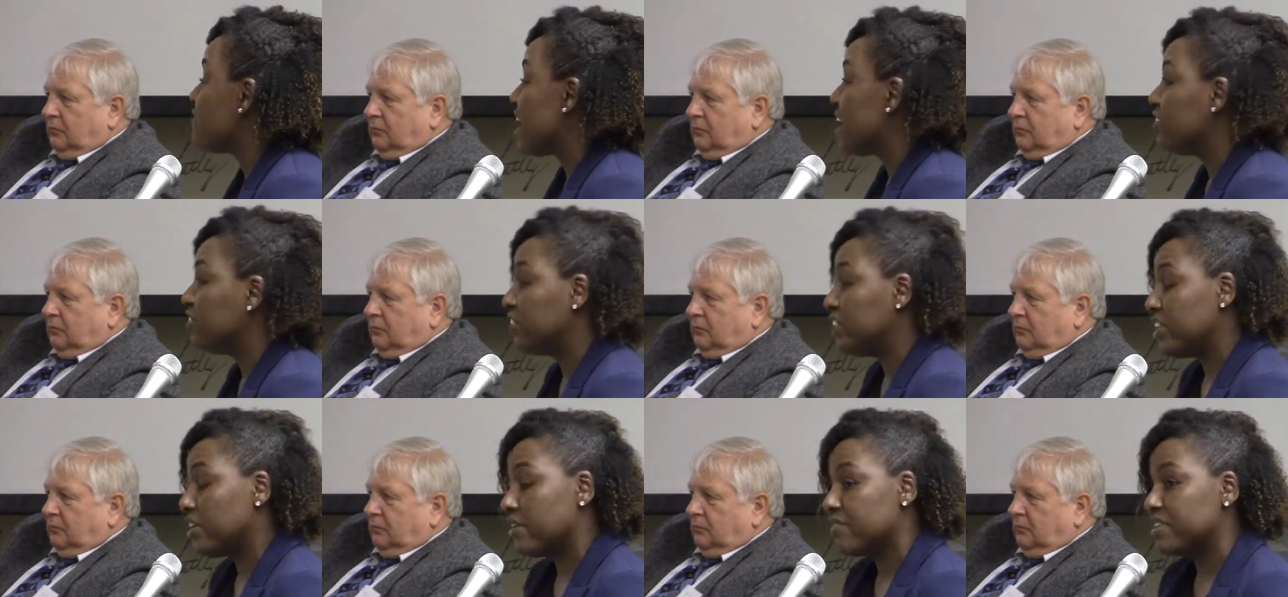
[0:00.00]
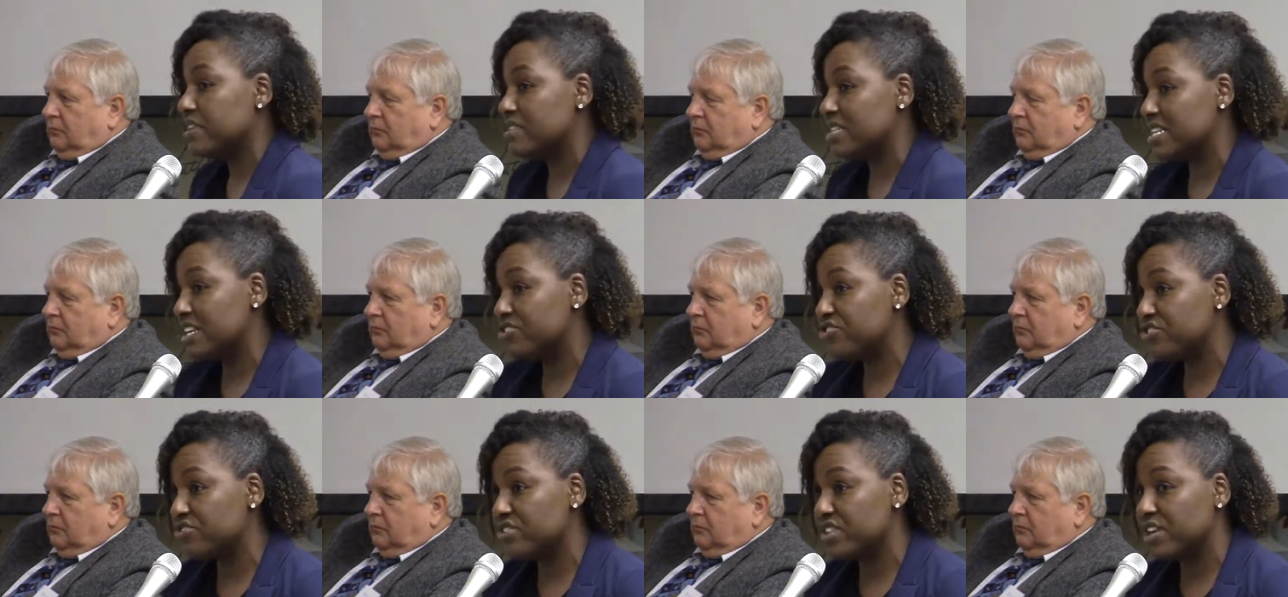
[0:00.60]
Speaker 1: Vice Chair of
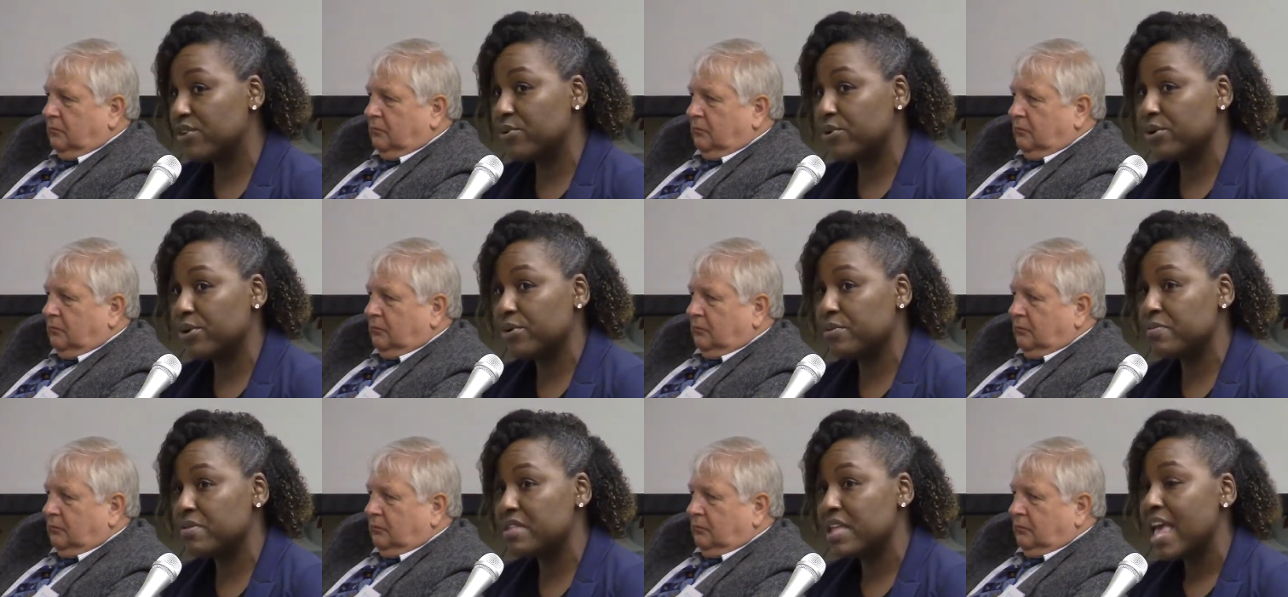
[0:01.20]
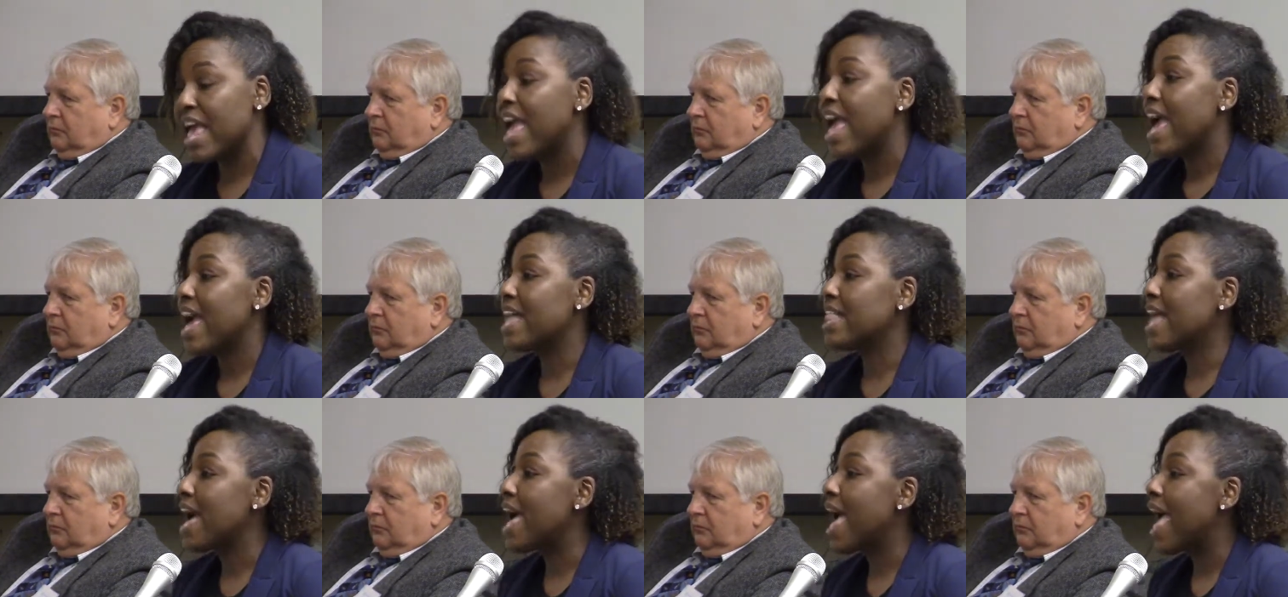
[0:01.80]
Constituency Groups. And
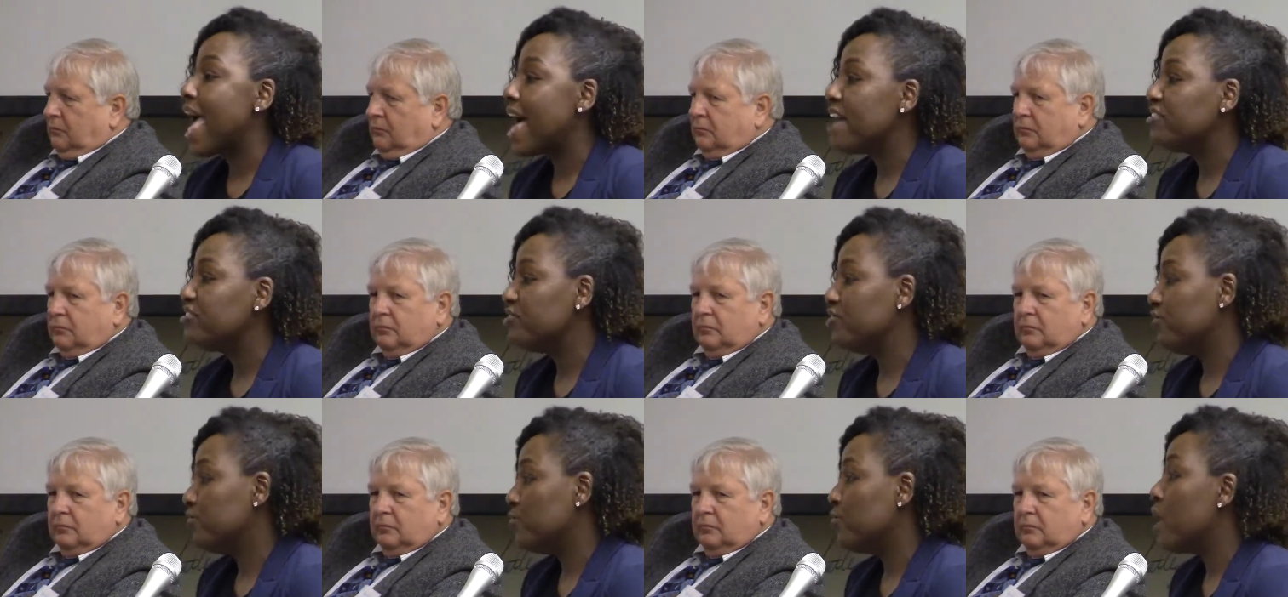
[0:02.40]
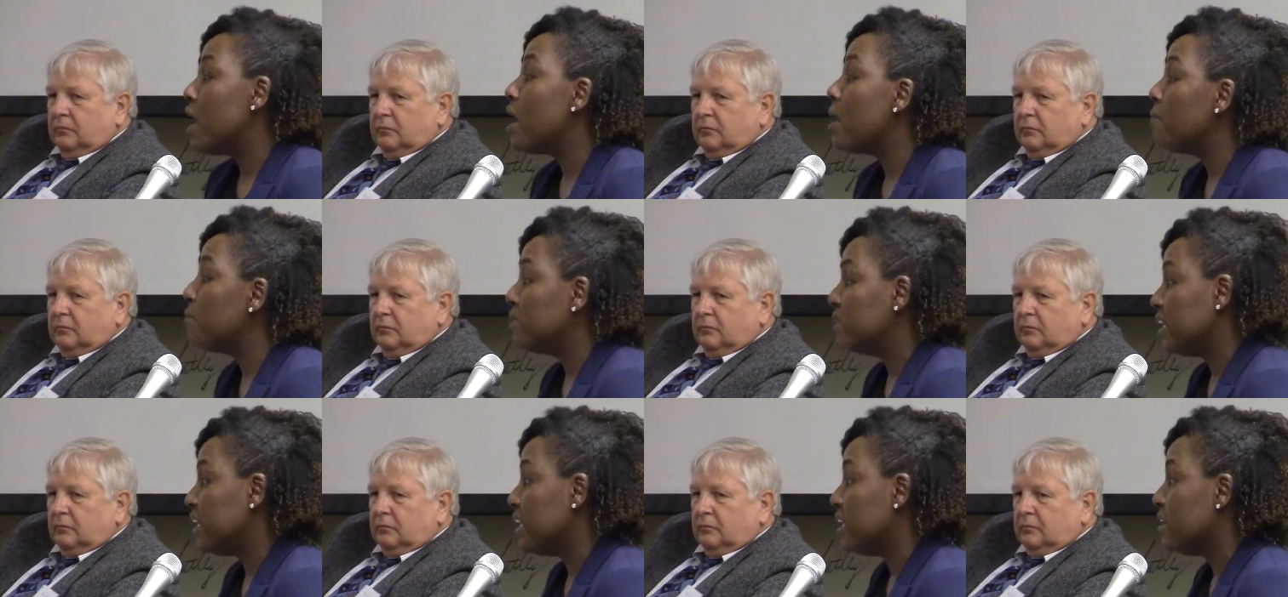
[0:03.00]
I ask you
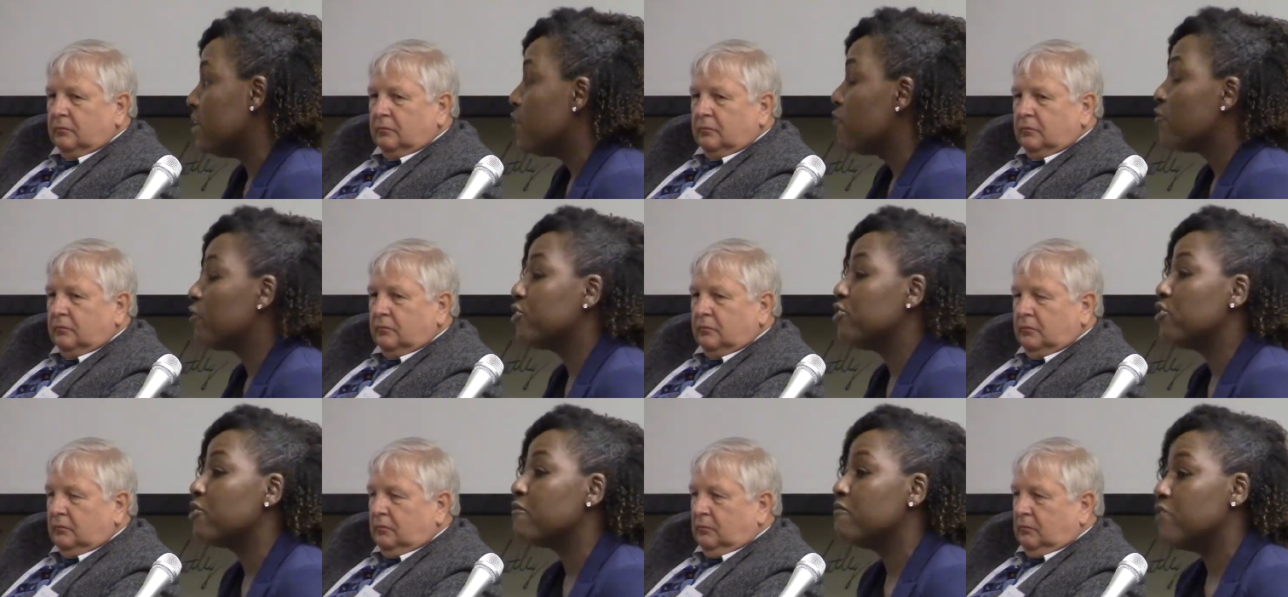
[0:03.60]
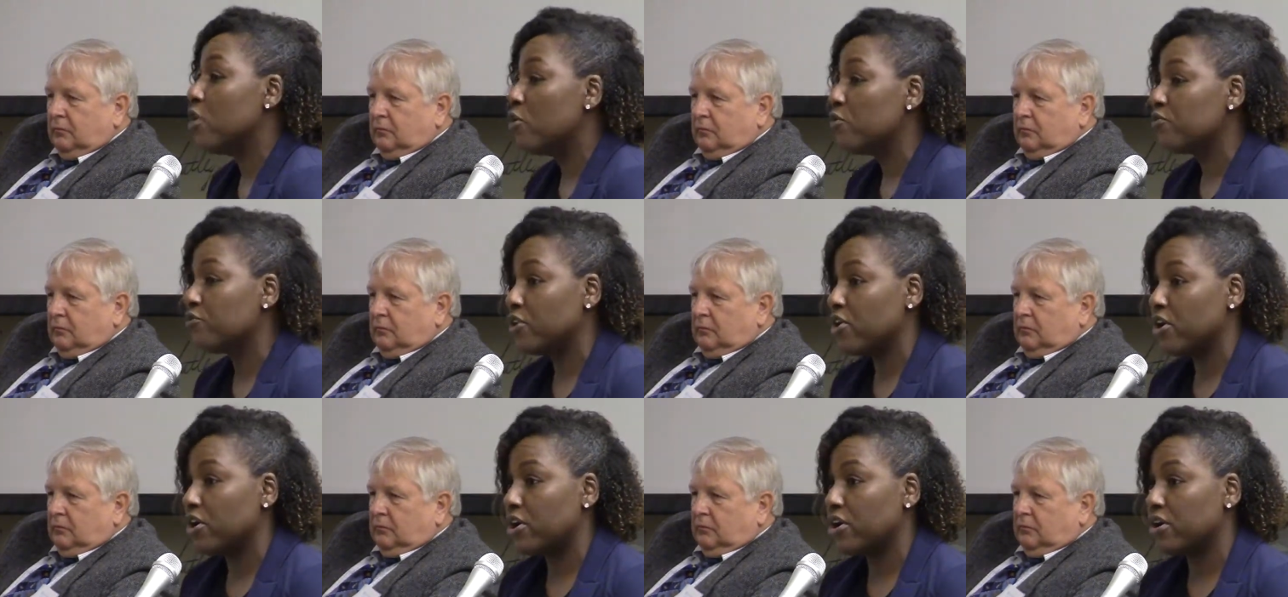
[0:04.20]
humbly for your vote for
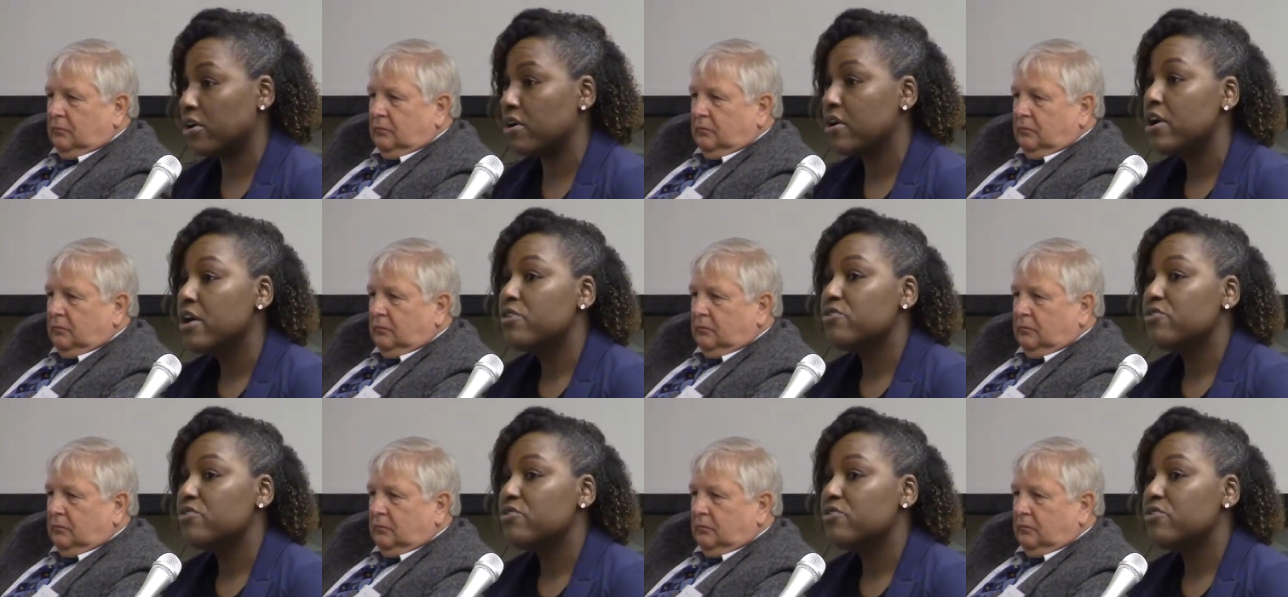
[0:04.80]
her